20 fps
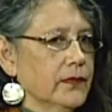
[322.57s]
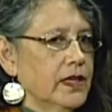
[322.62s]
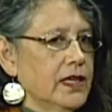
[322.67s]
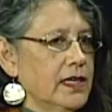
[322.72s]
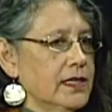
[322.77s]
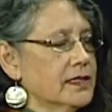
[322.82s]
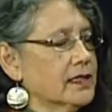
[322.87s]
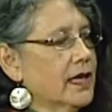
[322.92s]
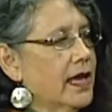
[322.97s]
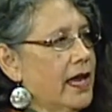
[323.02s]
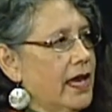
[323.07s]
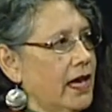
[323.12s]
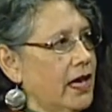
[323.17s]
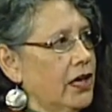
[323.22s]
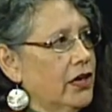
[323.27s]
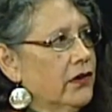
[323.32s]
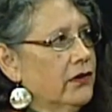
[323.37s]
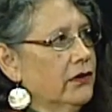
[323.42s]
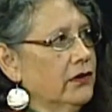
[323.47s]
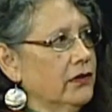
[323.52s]
his
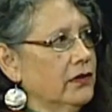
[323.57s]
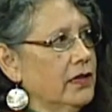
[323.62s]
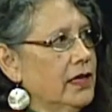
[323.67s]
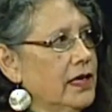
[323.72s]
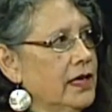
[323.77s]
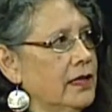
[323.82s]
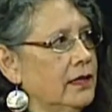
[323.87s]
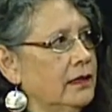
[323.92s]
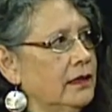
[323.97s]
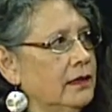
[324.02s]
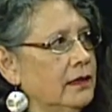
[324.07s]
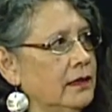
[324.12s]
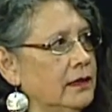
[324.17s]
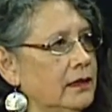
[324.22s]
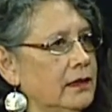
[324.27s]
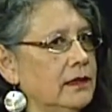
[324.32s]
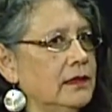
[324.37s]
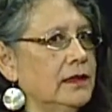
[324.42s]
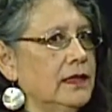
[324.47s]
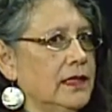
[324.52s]
care,
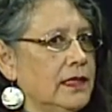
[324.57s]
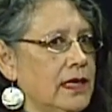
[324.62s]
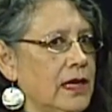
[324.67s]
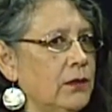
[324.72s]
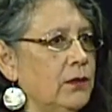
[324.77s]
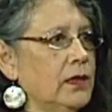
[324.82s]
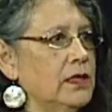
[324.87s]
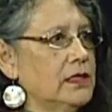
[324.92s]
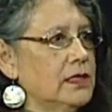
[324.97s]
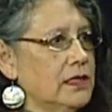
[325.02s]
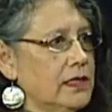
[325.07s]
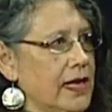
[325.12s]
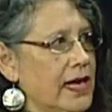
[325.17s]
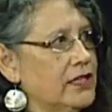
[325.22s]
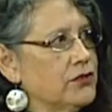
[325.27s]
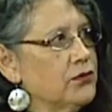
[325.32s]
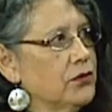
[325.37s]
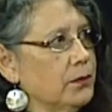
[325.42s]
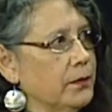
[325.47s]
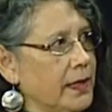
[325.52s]
and then I went to
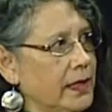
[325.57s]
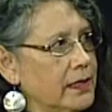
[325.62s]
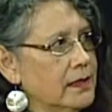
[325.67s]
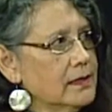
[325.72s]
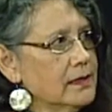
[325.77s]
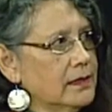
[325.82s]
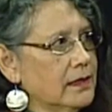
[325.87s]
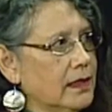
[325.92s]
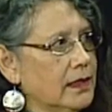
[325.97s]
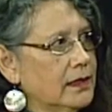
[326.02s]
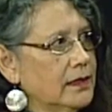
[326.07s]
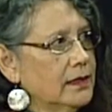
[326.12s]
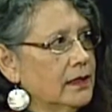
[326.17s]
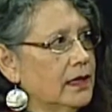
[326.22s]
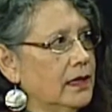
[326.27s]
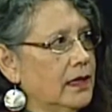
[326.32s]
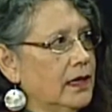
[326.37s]
natural medicine.